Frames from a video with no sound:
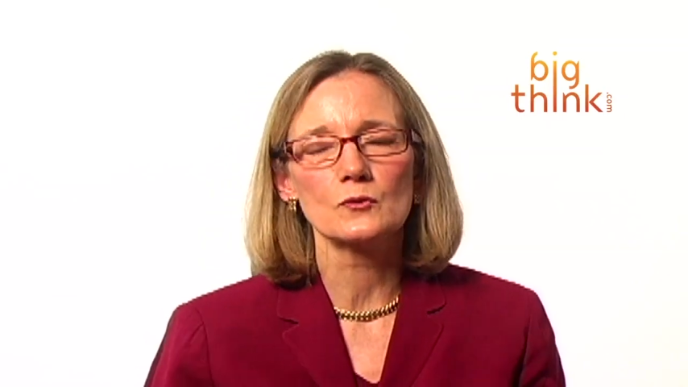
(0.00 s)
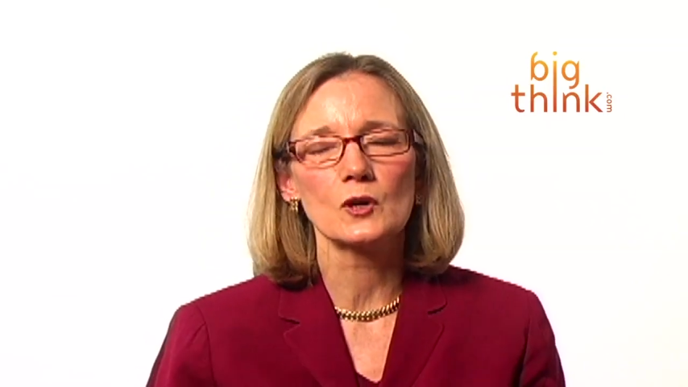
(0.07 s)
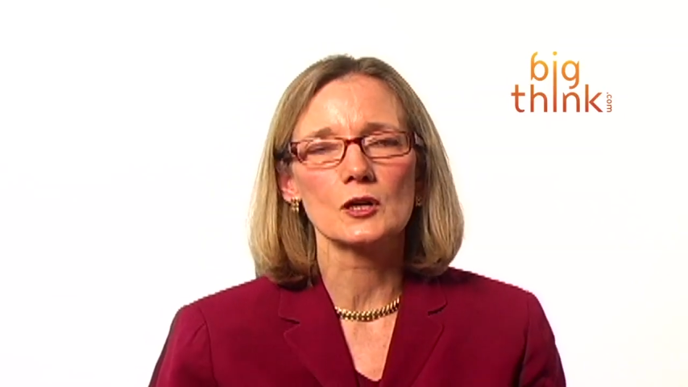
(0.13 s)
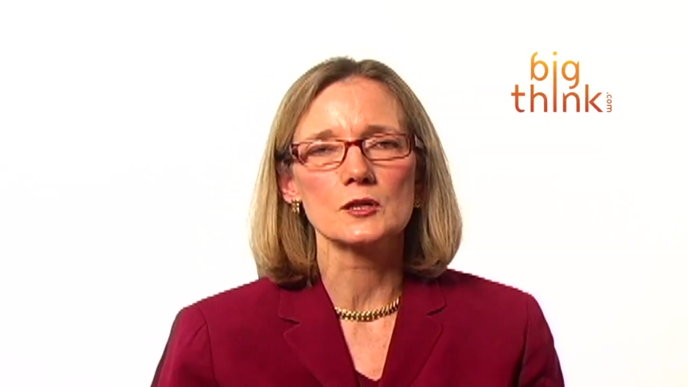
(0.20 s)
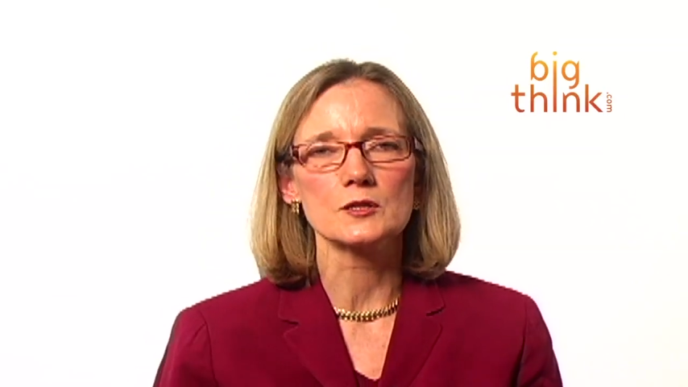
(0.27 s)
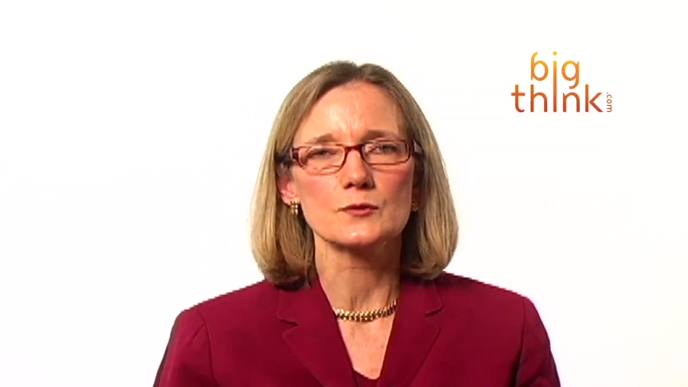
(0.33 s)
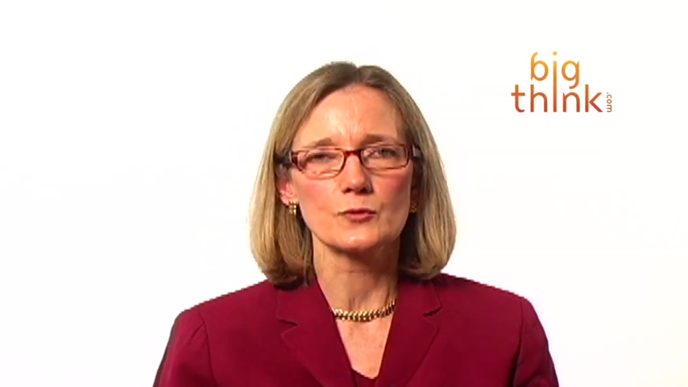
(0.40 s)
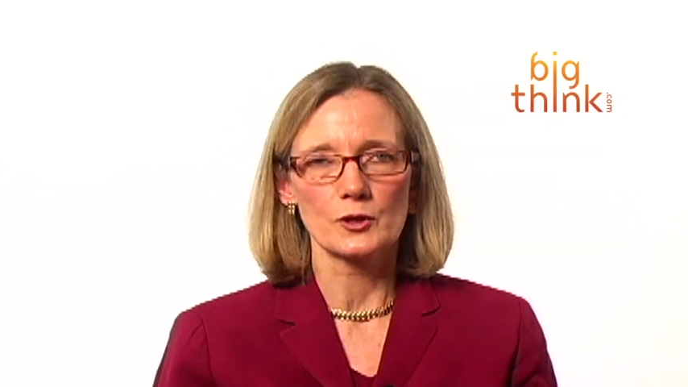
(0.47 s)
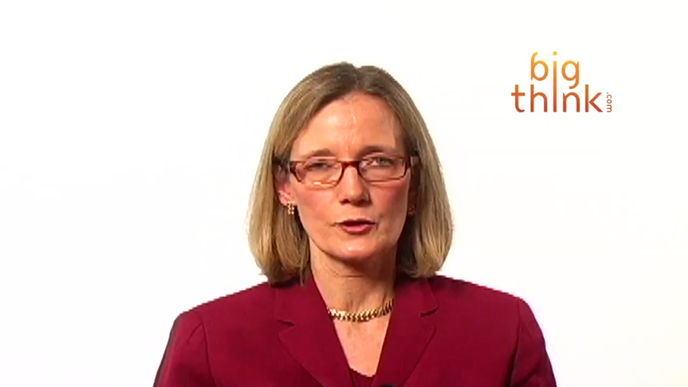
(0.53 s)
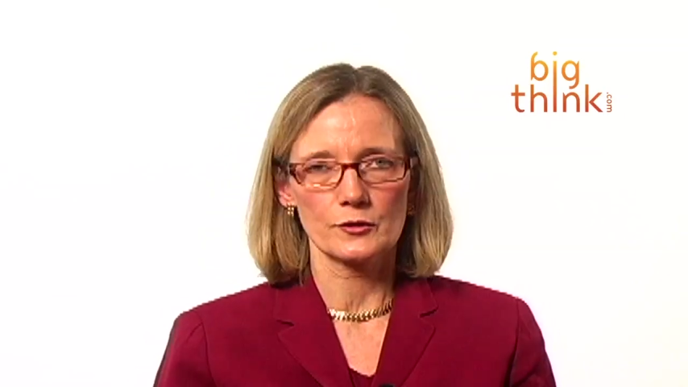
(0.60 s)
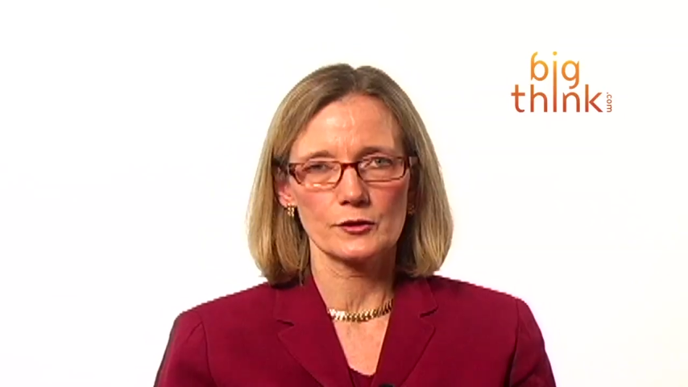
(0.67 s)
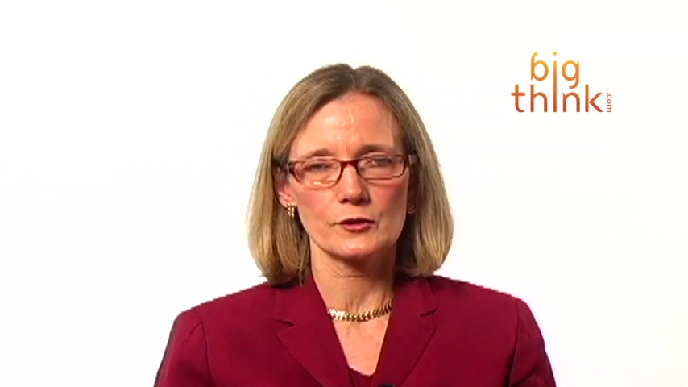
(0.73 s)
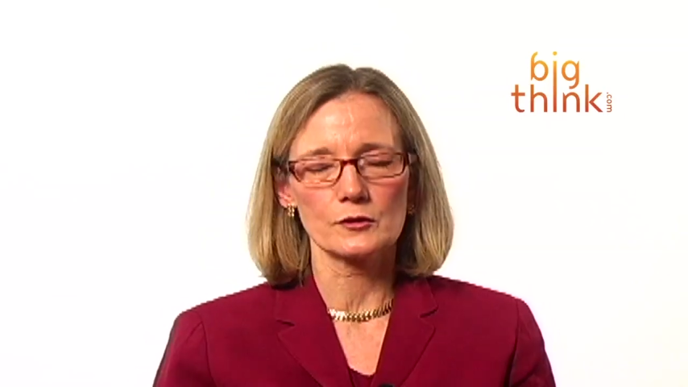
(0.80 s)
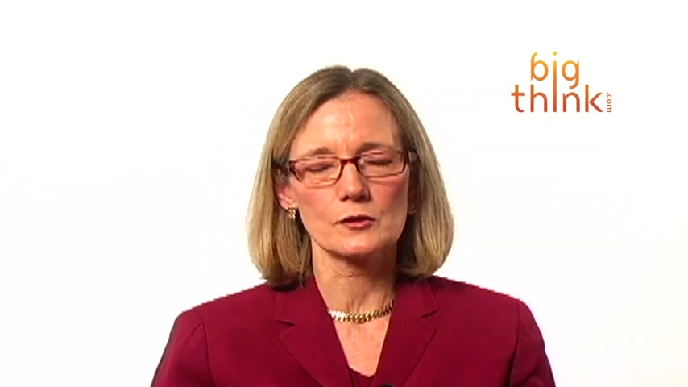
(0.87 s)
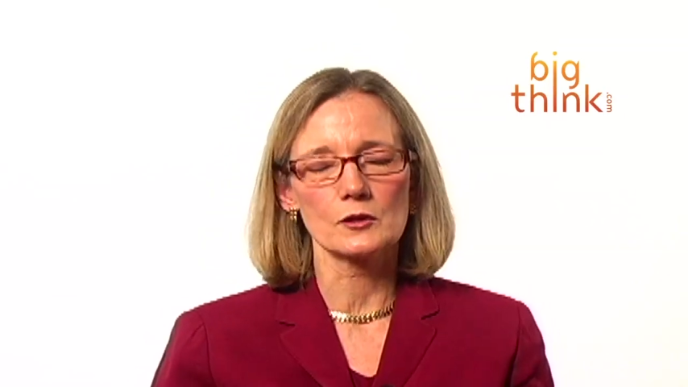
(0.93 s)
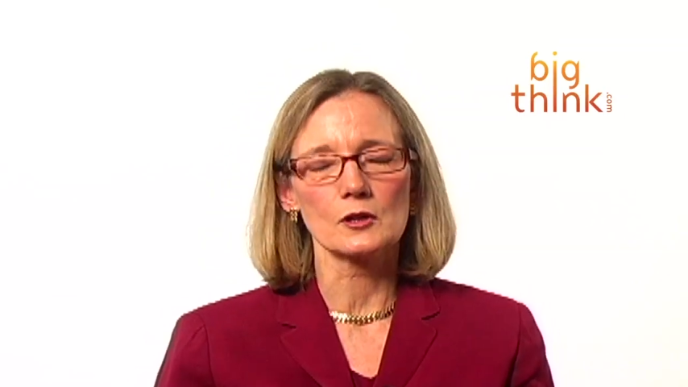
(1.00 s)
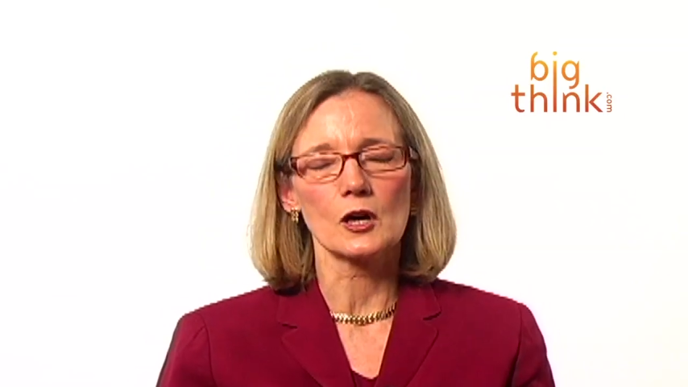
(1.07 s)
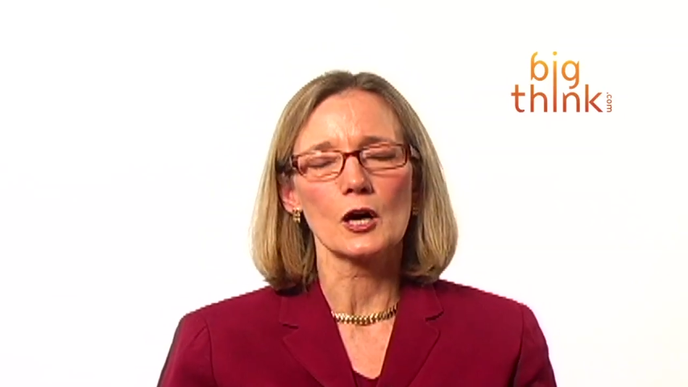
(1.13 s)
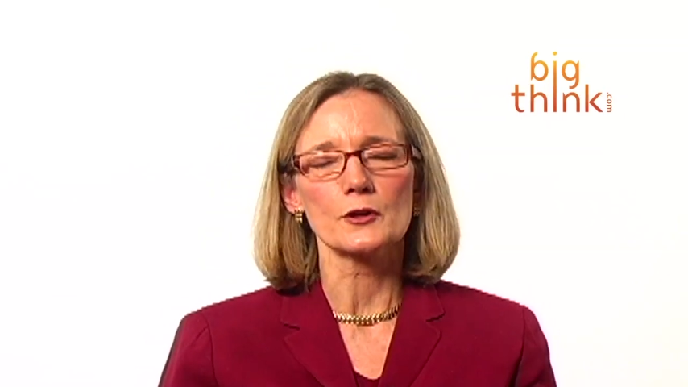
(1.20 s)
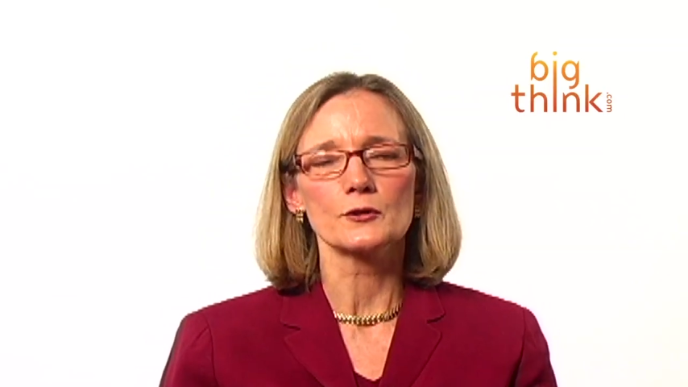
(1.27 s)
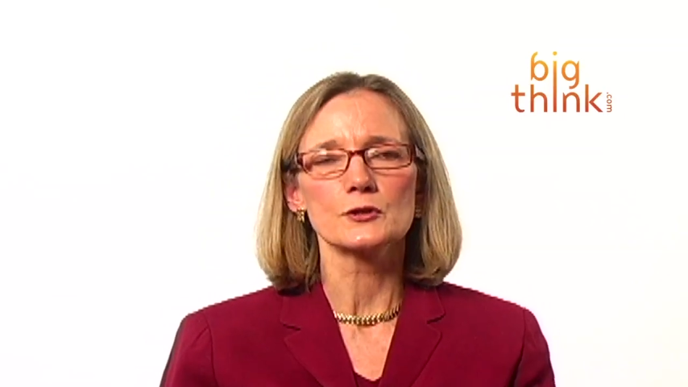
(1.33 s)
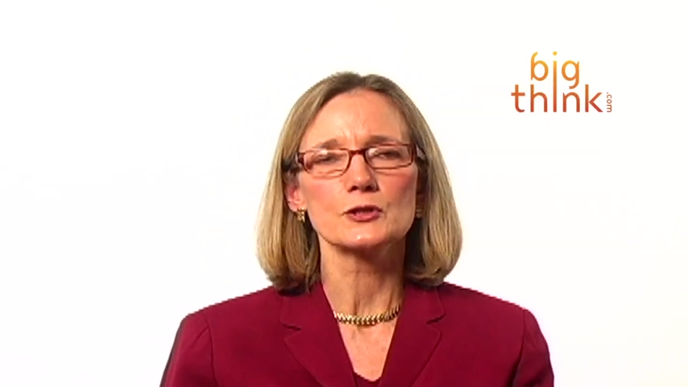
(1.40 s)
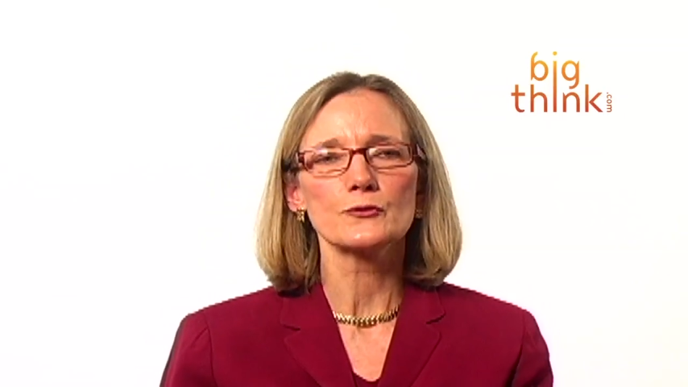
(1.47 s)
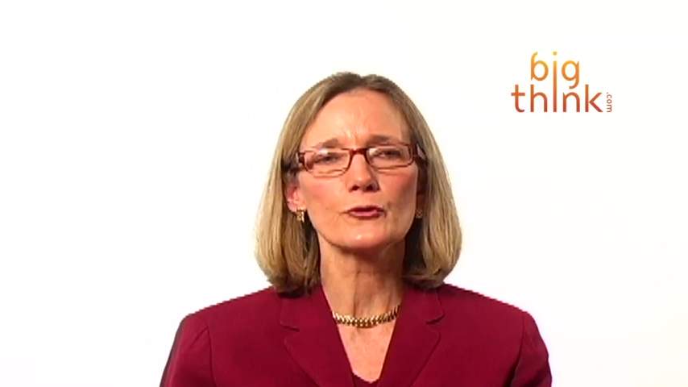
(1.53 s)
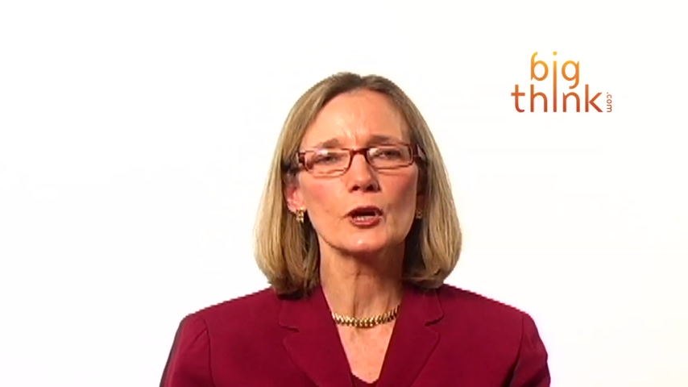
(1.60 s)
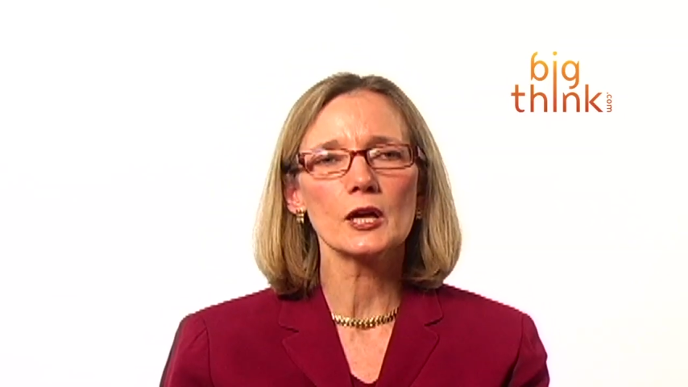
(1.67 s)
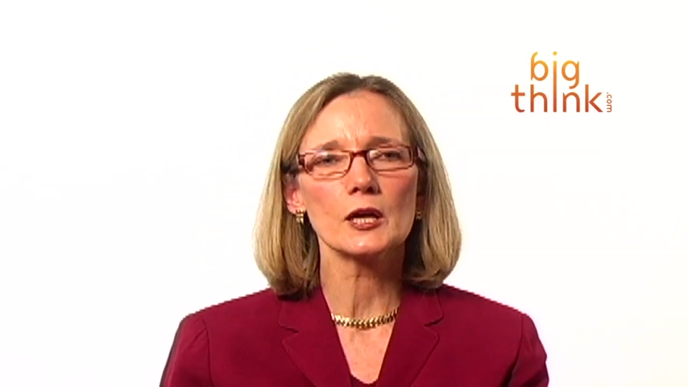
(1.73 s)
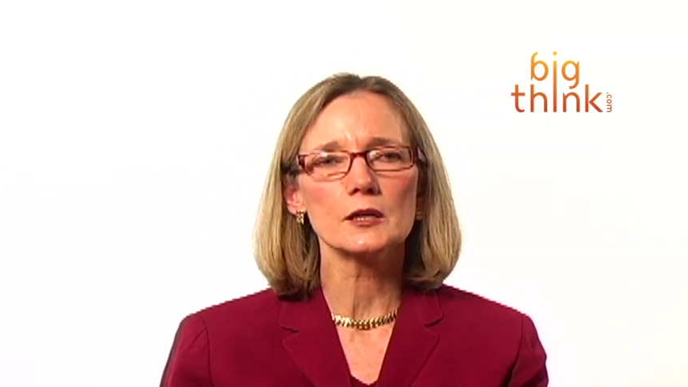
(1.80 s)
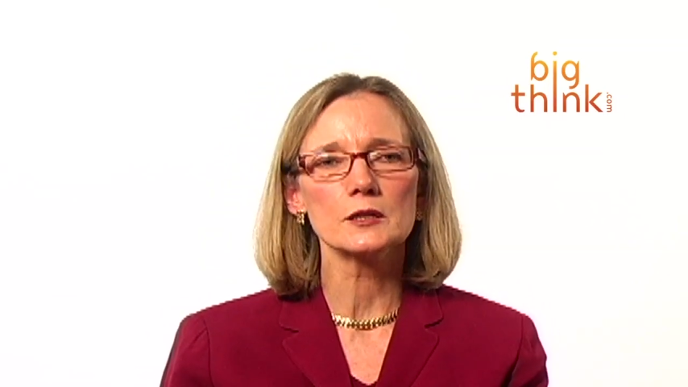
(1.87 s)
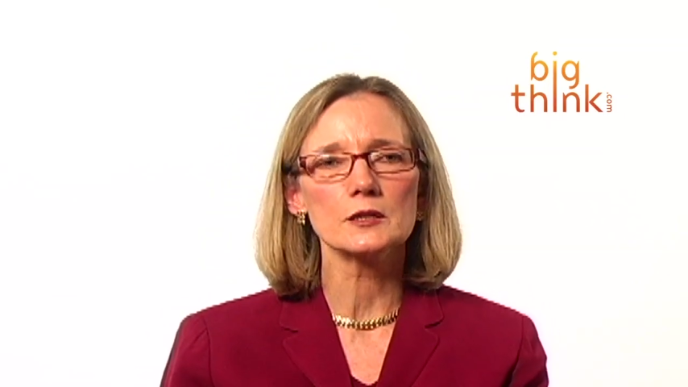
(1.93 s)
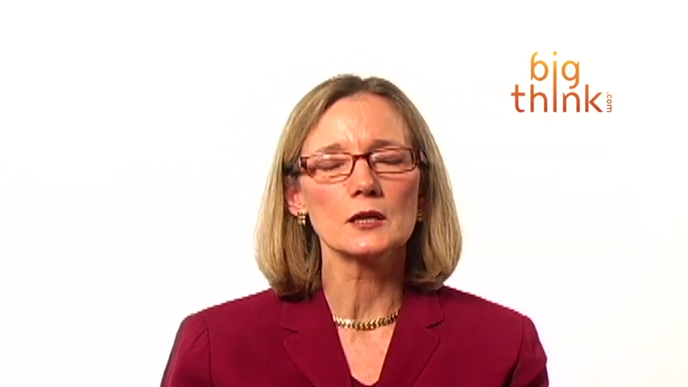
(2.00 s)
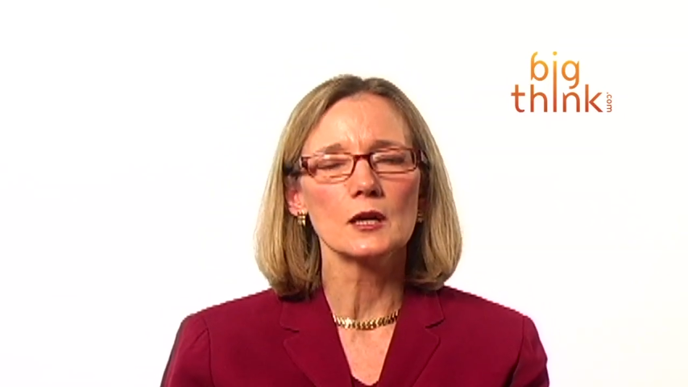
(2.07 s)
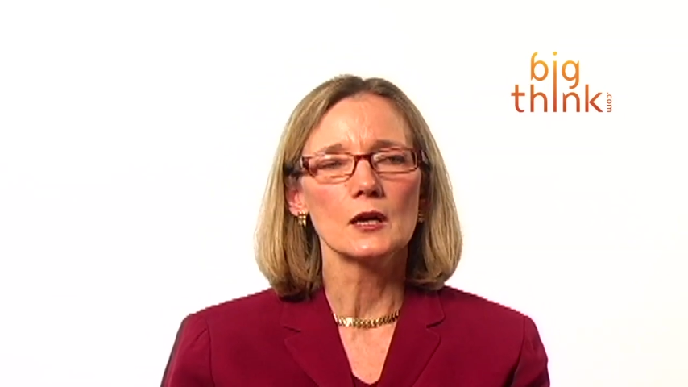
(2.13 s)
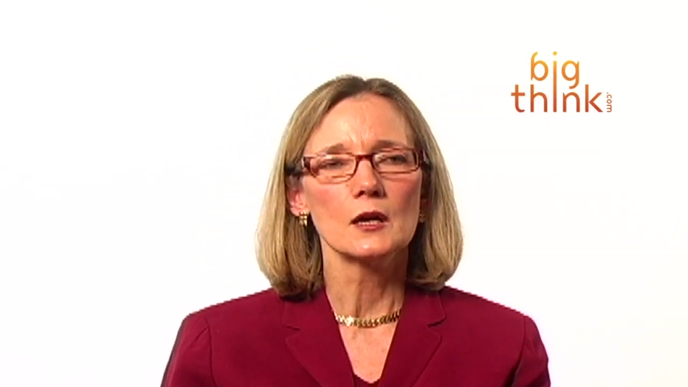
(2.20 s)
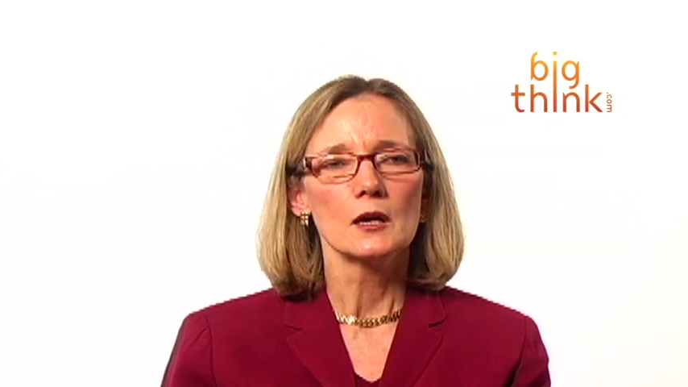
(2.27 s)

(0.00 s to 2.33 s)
was with the author's friend,